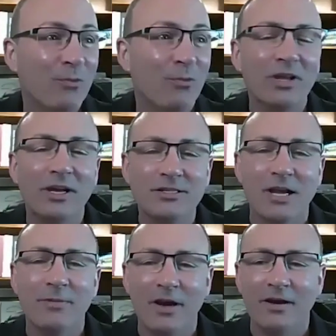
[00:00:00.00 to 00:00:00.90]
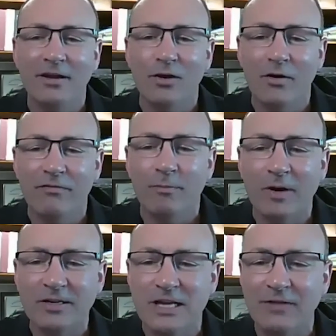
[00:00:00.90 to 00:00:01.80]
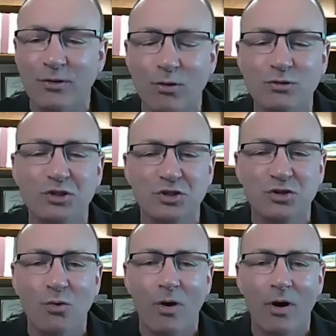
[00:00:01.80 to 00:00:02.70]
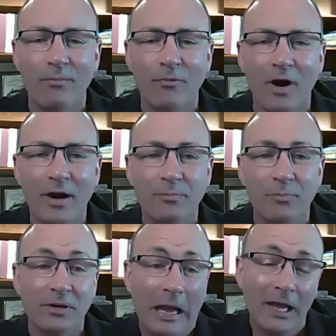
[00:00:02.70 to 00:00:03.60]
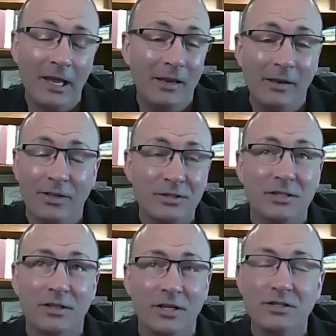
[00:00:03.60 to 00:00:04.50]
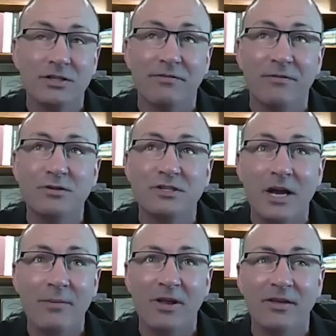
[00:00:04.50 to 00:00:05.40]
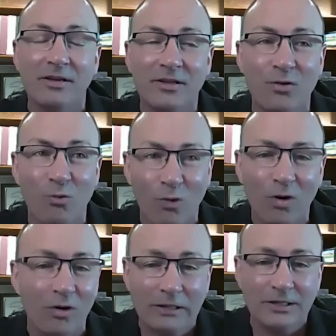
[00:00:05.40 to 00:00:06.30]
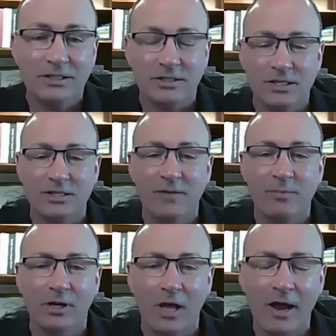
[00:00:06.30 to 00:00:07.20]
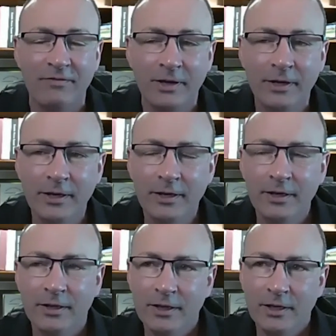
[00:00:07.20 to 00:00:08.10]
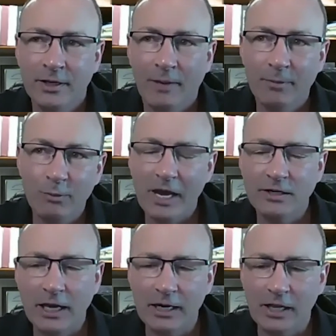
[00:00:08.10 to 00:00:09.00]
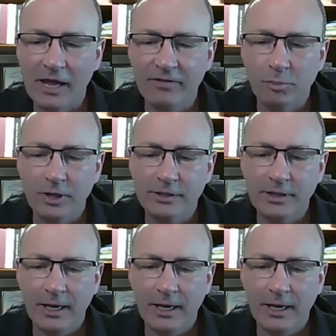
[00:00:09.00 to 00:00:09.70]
really is. I mean, everybody's got their own storm, right? But this is the first time, I think, in the world, at least since I've been alive. I mean, we had 9/11, but